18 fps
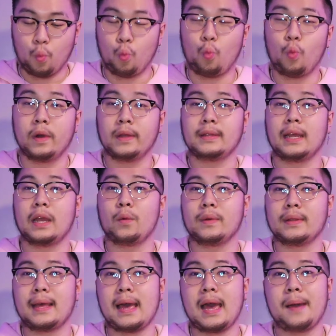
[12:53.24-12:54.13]
one day
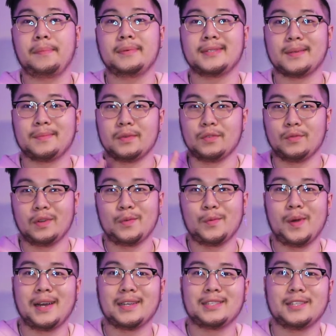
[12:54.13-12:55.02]
when that happens, I'm gonna
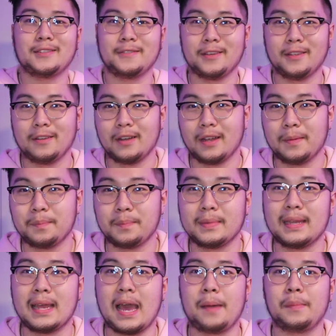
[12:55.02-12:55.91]
rewatch this video and I'm
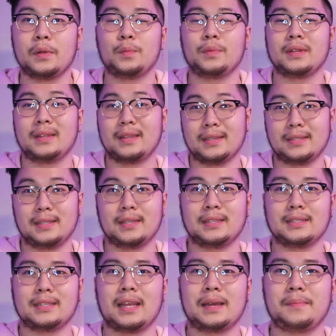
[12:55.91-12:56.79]
gonna be happy with the
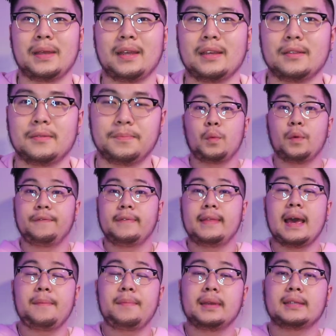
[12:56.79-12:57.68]
decision I made. But
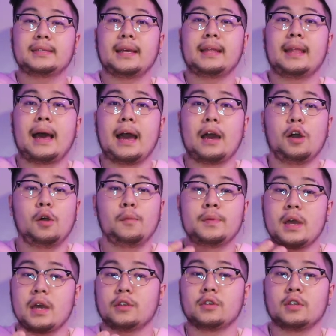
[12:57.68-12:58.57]
with that being said, I
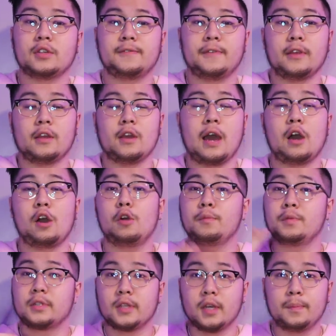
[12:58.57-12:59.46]
hope you enjoyed this video. I
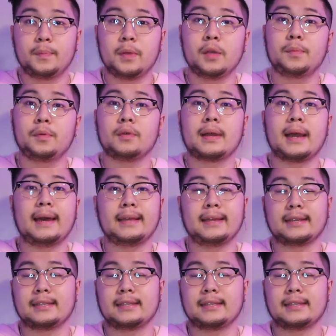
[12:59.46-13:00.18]
hope some people got